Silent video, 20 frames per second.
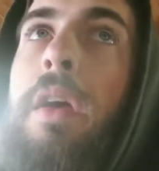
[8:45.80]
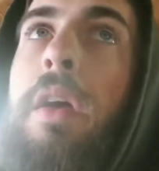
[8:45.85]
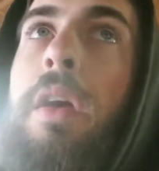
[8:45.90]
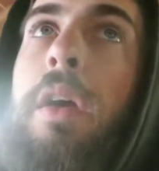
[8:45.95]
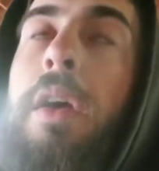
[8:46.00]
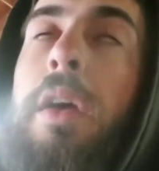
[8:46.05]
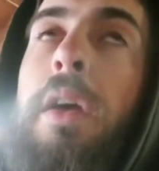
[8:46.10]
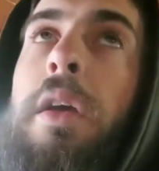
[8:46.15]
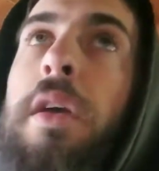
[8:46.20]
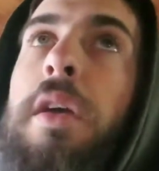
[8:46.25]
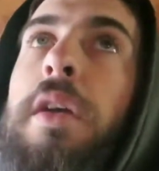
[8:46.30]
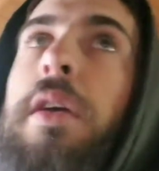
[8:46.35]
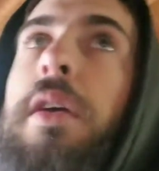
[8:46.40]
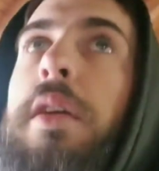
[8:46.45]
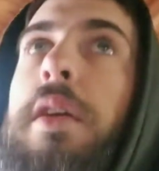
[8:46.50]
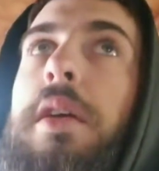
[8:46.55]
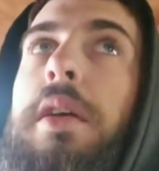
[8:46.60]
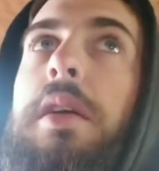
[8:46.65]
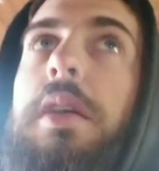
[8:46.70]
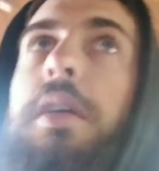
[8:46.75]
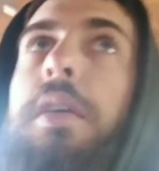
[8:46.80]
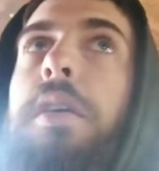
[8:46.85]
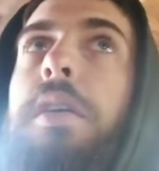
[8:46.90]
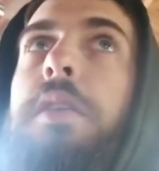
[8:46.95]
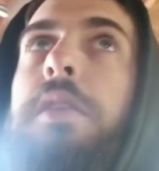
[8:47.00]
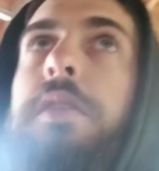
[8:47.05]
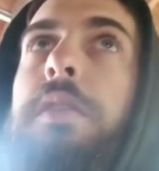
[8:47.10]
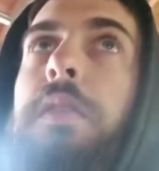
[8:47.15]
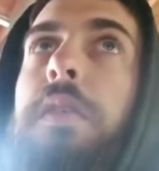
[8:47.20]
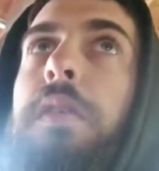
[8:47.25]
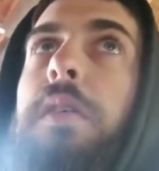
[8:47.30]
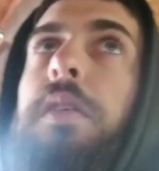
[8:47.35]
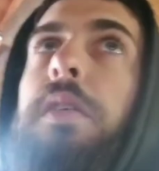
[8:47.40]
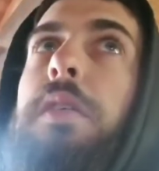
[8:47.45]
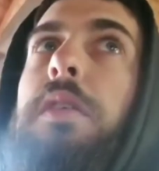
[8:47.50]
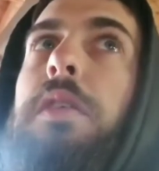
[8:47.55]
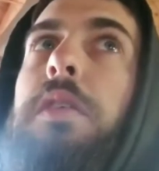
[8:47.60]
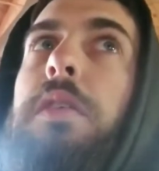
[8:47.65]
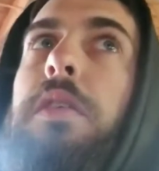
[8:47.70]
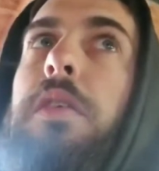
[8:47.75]
It
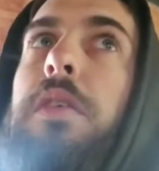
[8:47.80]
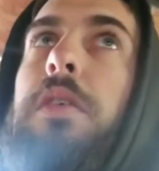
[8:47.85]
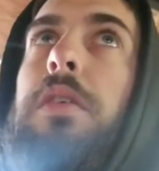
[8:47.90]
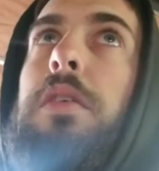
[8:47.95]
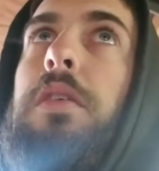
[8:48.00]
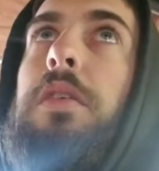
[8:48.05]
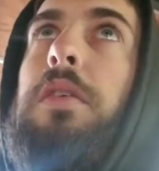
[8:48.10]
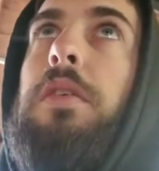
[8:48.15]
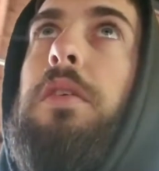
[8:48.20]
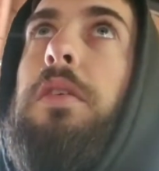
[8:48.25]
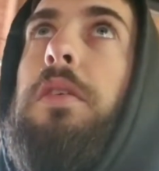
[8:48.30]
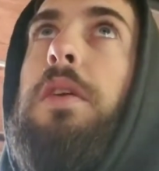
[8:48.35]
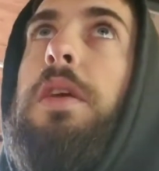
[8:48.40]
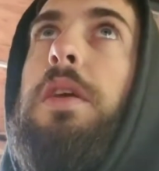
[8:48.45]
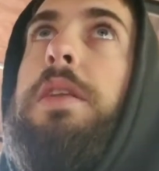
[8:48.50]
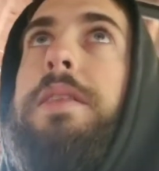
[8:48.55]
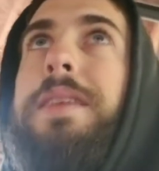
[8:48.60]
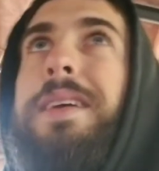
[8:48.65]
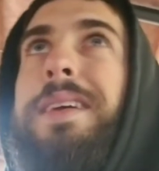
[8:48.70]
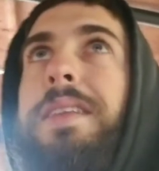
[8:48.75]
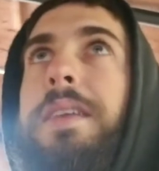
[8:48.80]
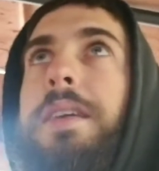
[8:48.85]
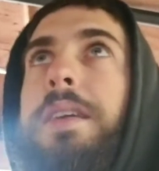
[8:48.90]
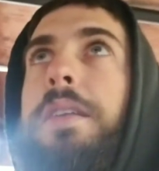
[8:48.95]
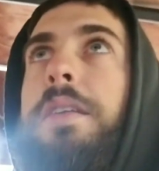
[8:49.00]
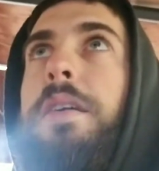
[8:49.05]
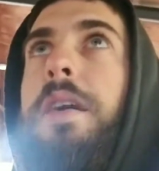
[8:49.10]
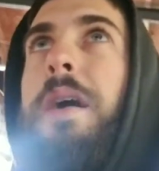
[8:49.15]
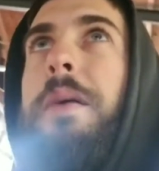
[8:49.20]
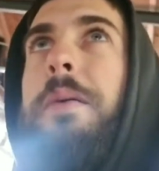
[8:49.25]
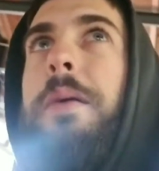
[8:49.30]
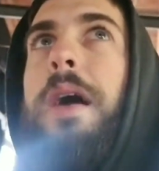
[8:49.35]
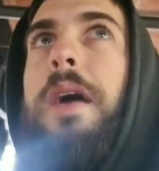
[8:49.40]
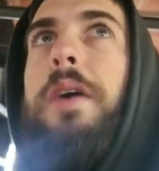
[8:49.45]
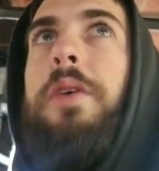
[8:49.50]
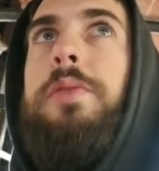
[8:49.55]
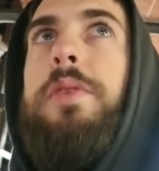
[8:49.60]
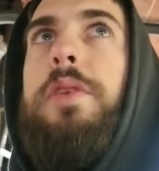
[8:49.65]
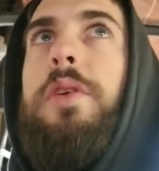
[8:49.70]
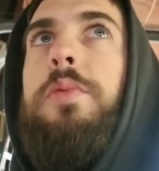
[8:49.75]
did eat. I only owned that
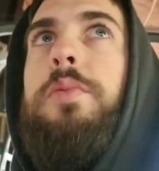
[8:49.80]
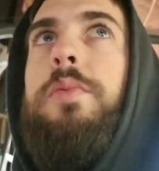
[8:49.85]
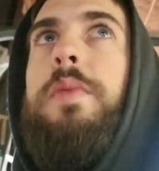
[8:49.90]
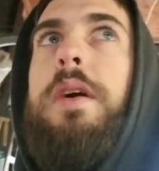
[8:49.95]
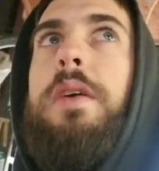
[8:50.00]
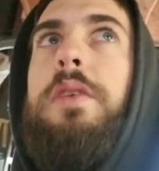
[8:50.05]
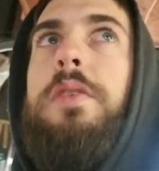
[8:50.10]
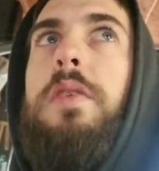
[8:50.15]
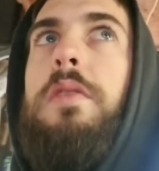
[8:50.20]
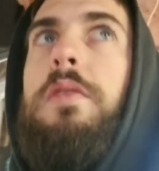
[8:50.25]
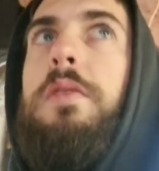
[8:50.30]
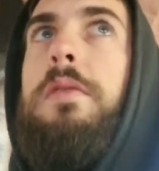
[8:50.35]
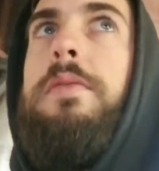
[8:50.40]
car for